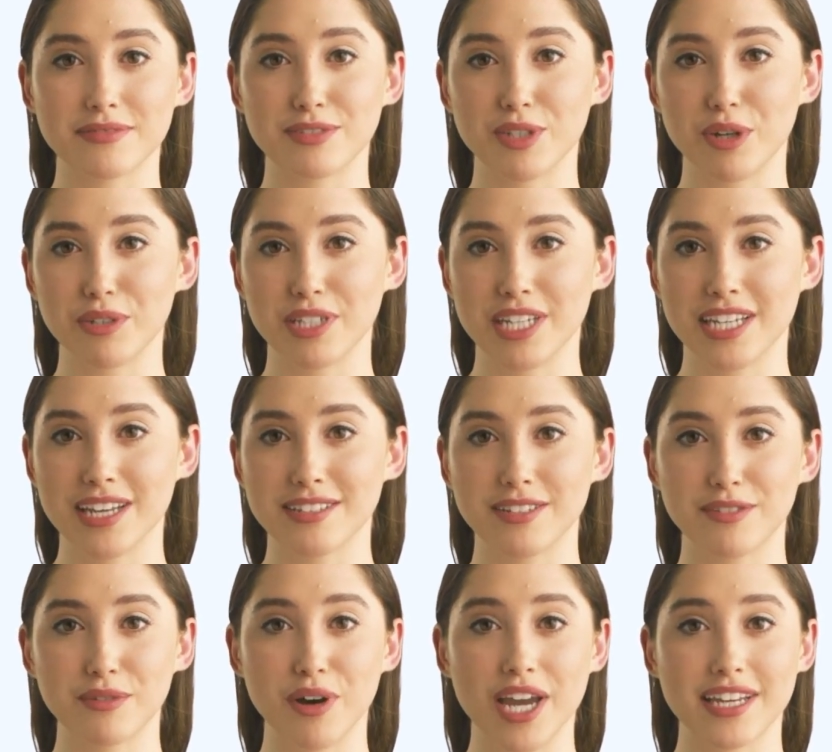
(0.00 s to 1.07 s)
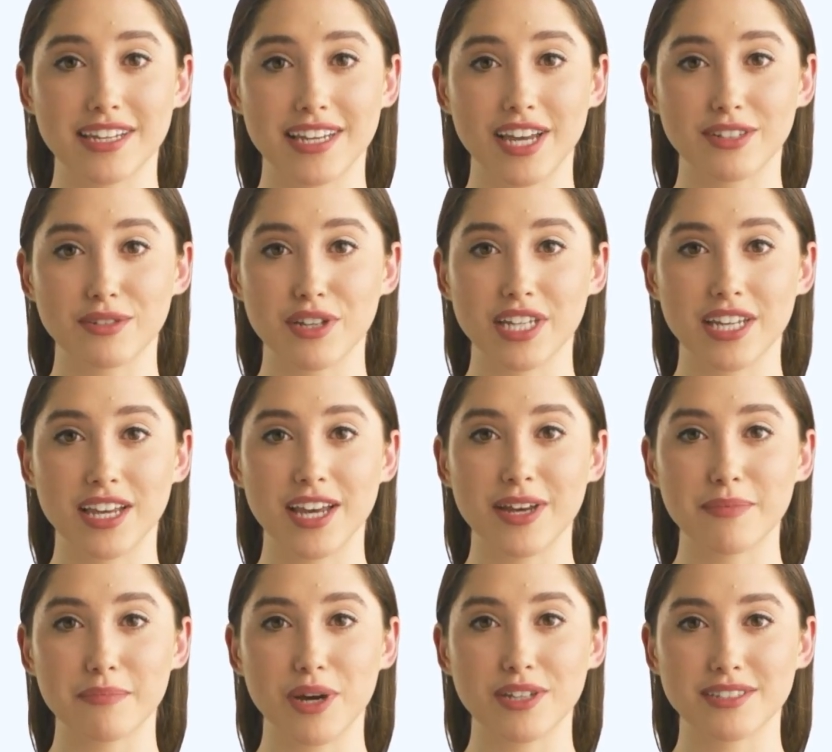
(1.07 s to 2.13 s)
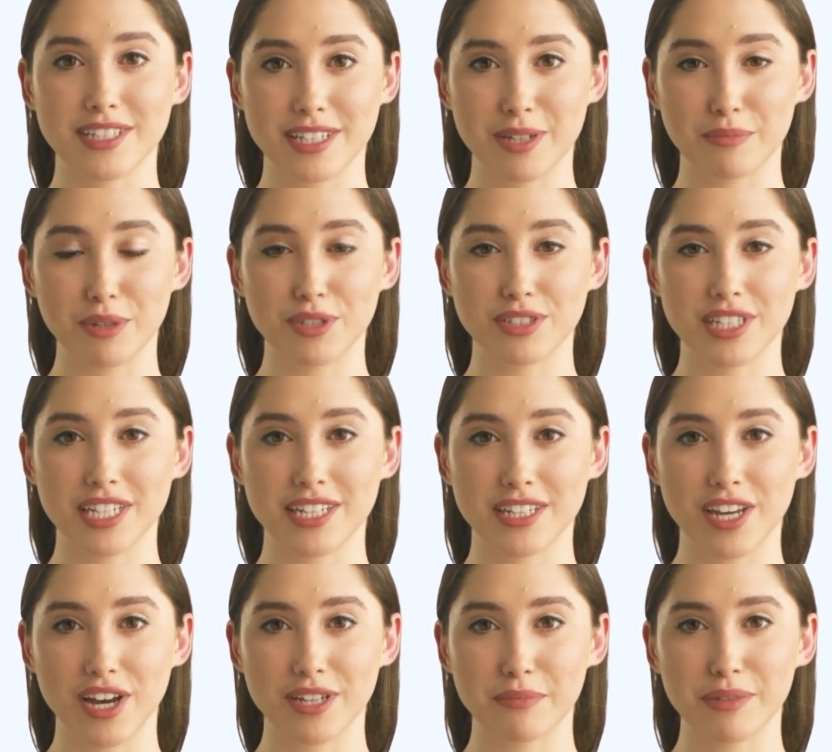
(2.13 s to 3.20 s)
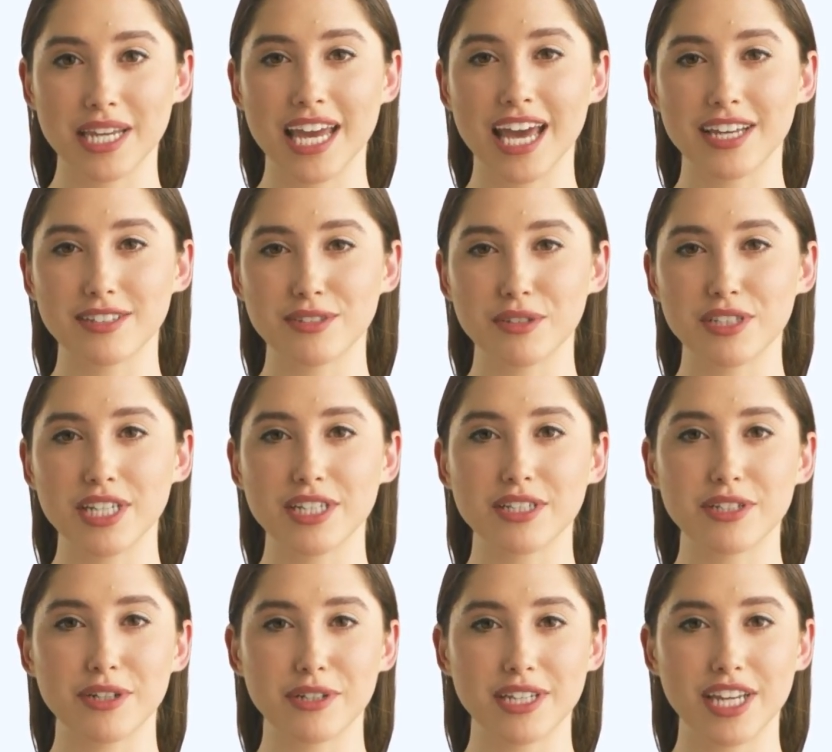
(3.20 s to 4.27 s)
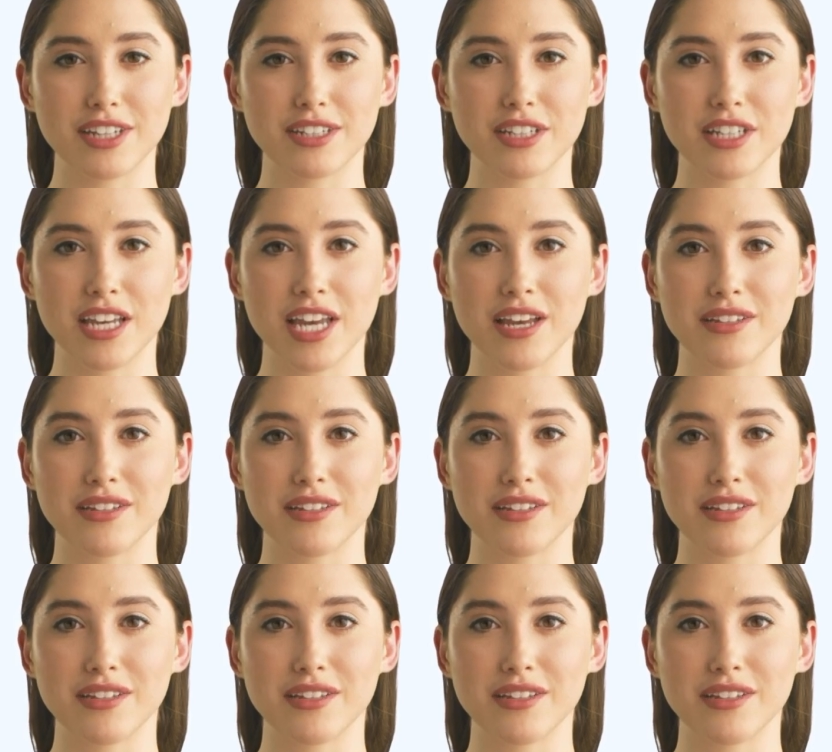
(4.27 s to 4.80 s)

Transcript: Turkey is a thriving country, boasting a burgeoning economy and a strategic location